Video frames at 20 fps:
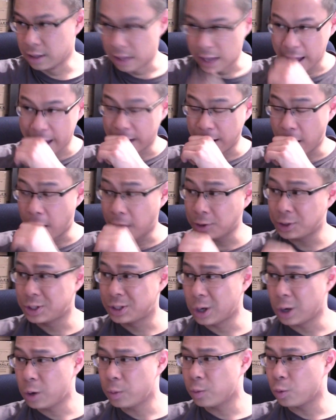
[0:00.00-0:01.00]
and
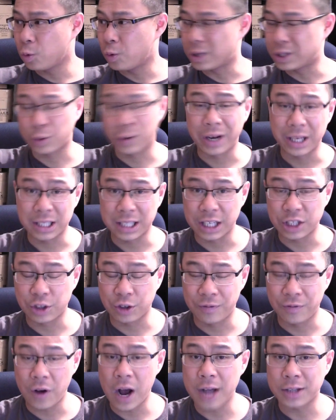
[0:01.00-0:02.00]
also what 20th
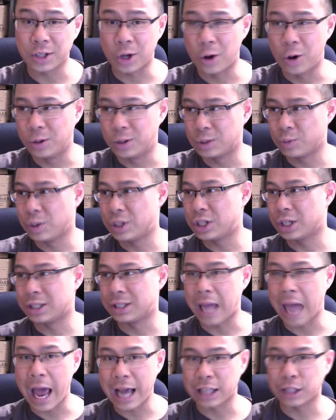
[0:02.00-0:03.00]
Century Fox owns, which
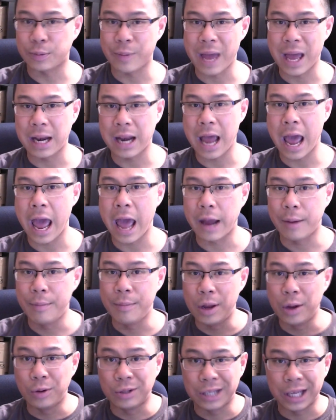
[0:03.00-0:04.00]
is X-Men and
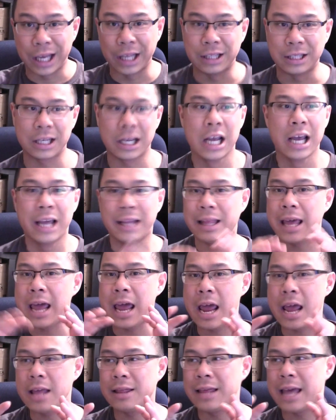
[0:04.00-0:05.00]
Mutants.
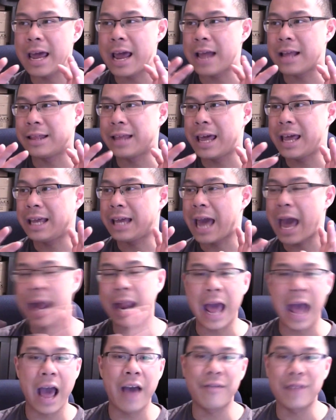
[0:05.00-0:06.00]
They can't
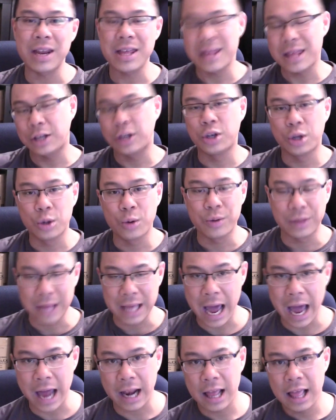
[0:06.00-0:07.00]
have anything to do with
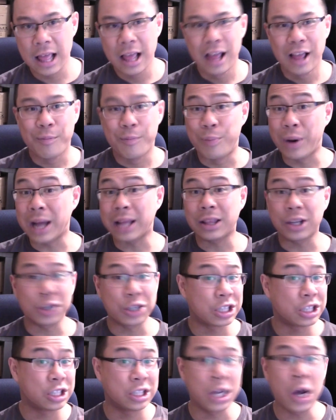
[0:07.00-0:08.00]
that. But
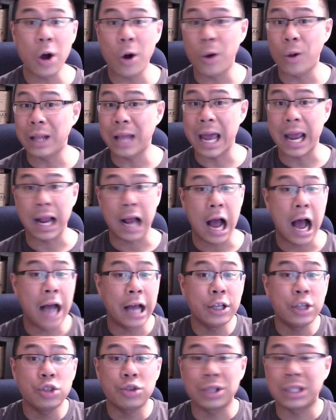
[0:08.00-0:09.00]
there's still like
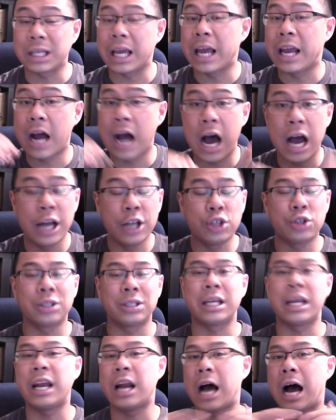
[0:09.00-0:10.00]
hundreds and
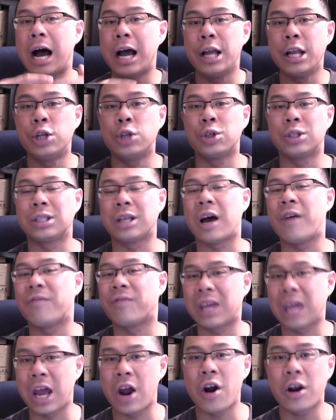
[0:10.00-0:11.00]
hundreds and hundreds
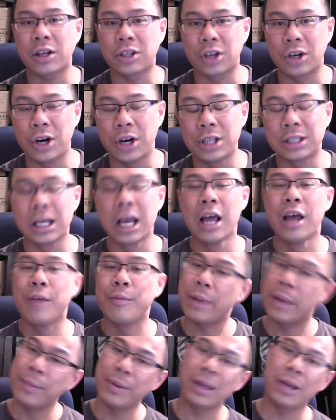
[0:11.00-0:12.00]
of characters,
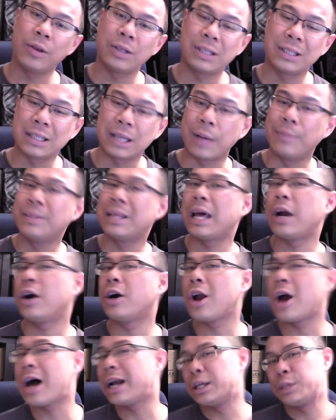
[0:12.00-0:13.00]
maybe some that
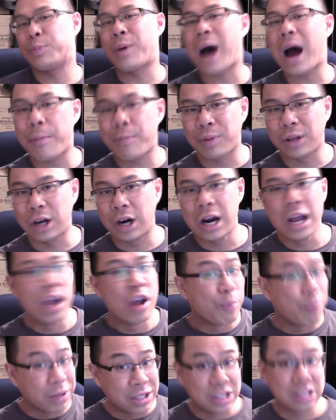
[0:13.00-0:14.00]
are not as popular,
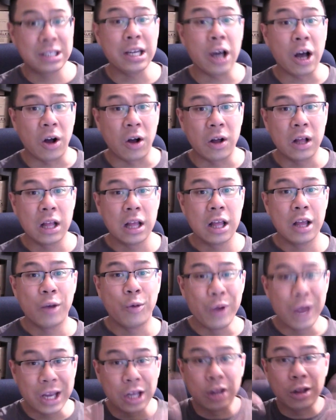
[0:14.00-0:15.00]
but still.
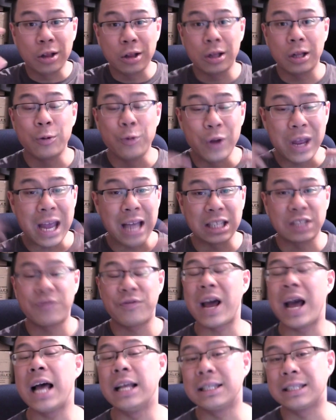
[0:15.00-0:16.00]
We as
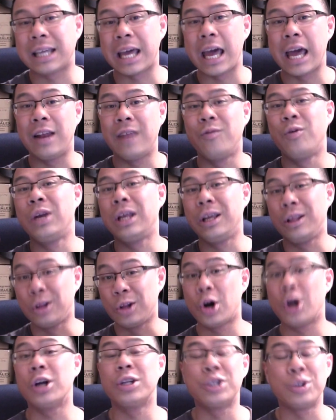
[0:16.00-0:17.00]
fans can really
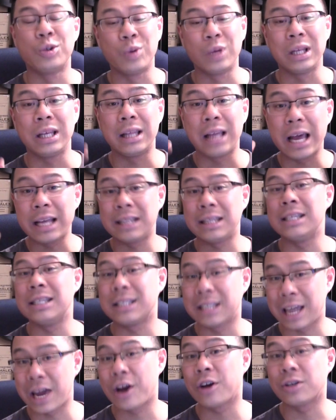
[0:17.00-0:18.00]
learn to really like these
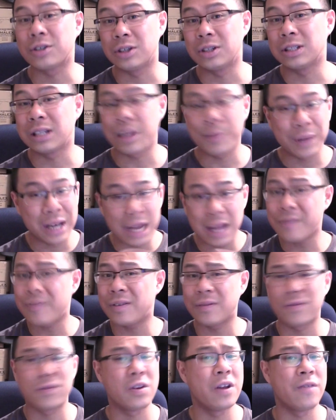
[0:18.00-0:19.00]
characters. I mean,
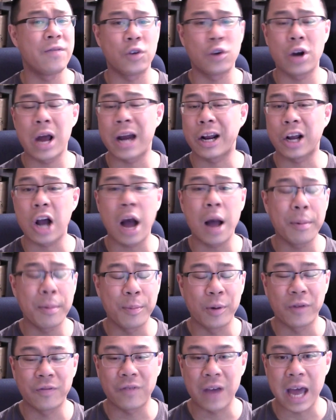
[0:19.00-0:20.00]
even if you're not a comic
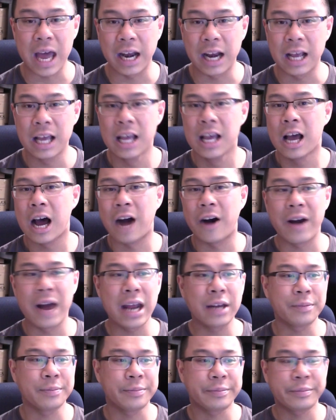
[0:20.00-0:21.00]
book fan, all
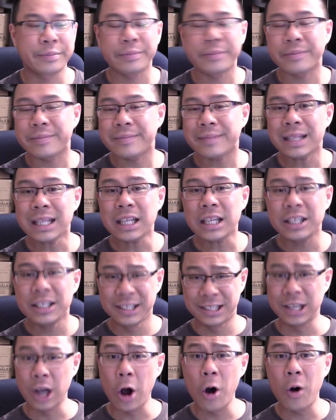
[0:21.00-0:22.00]
right?
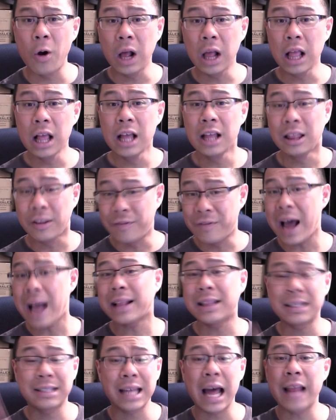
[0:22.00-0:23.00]
So the
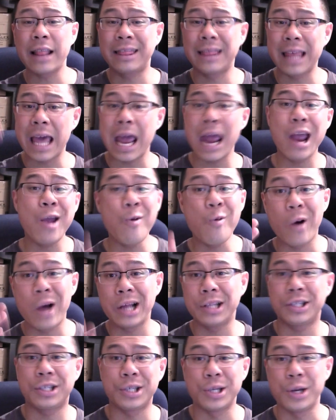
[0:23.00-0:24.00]
fact is that they
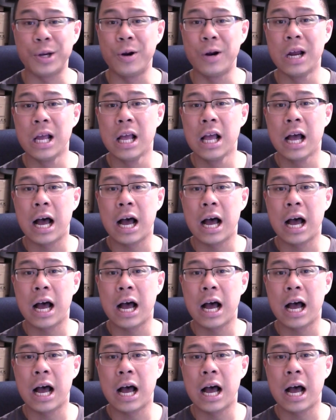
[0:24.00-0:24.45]
want to